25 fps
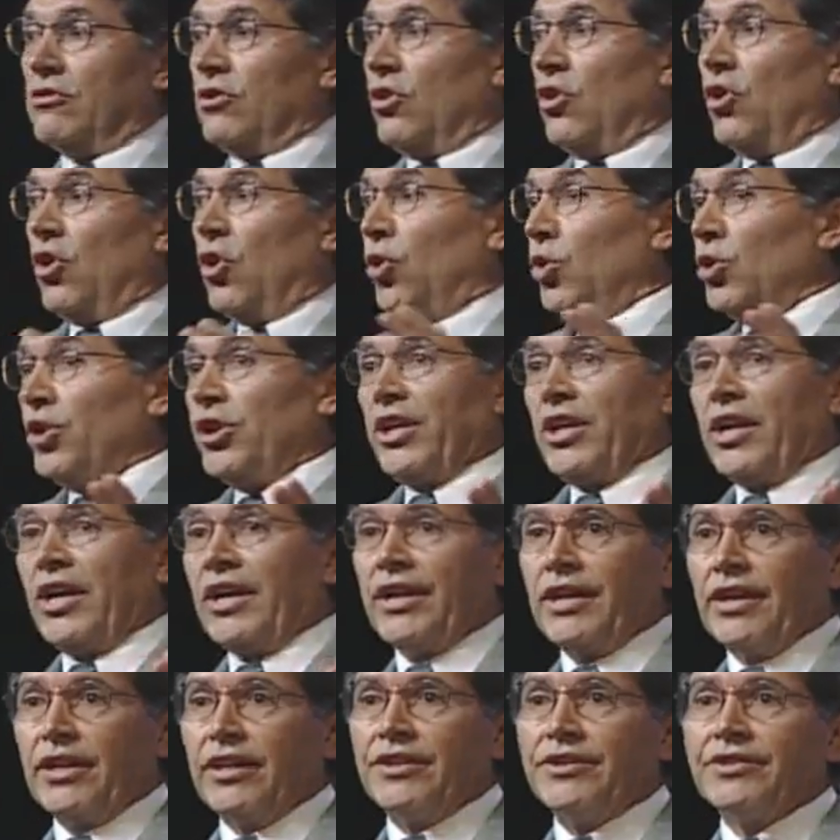holy,
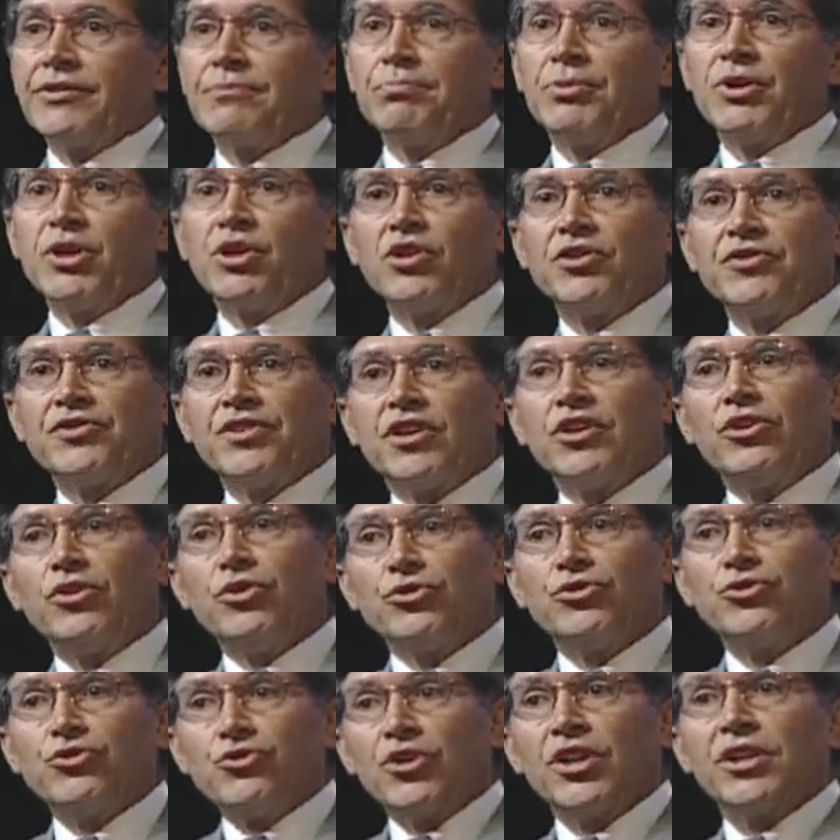I guess, because they
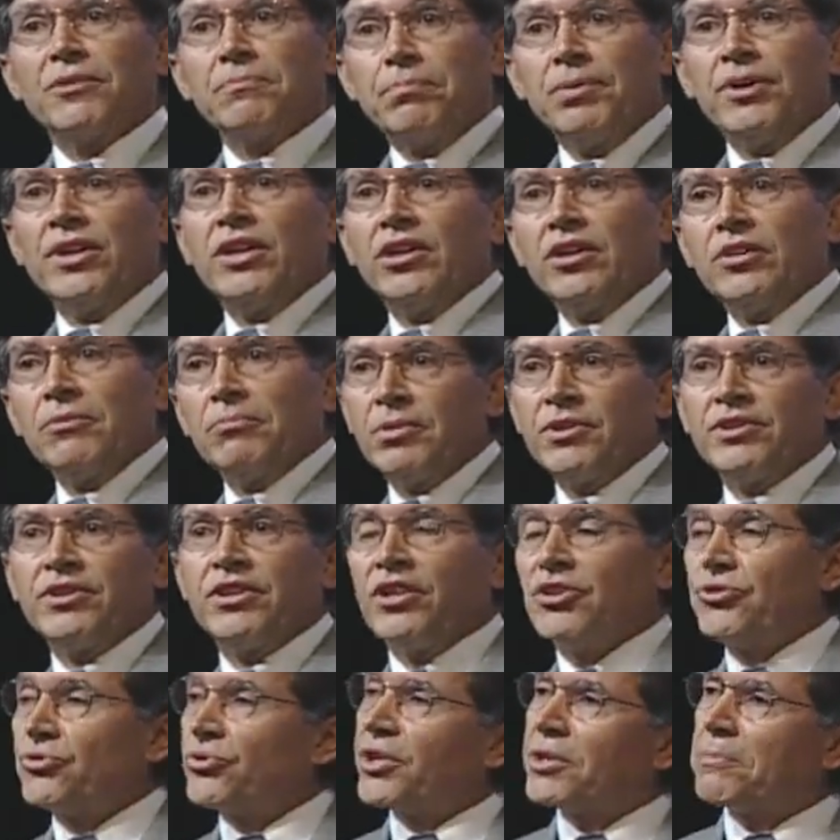don't drink beer, but
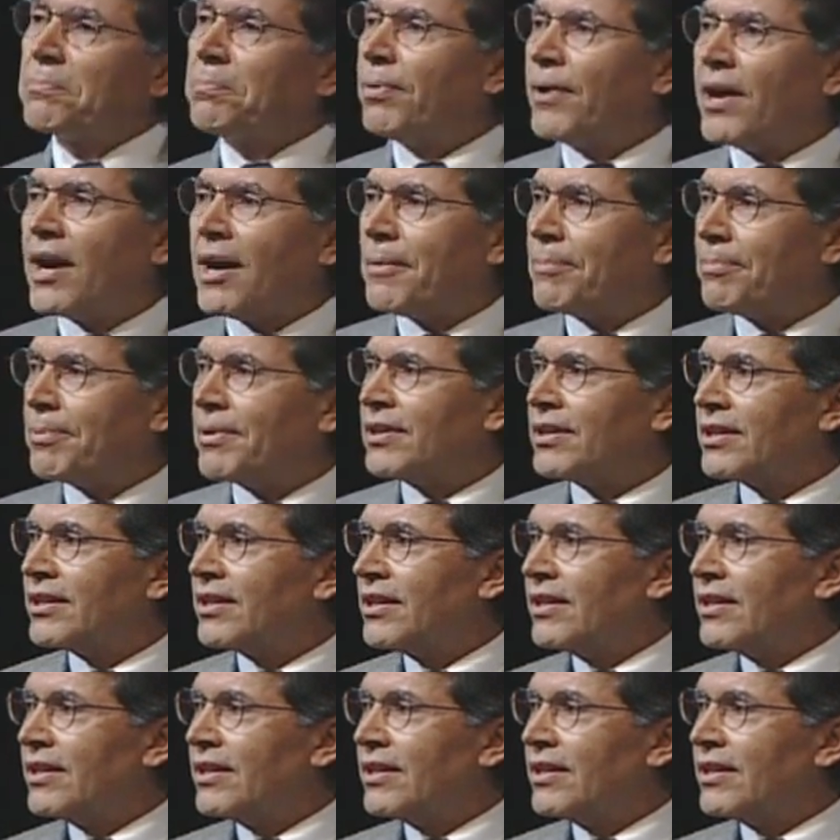they drink pop.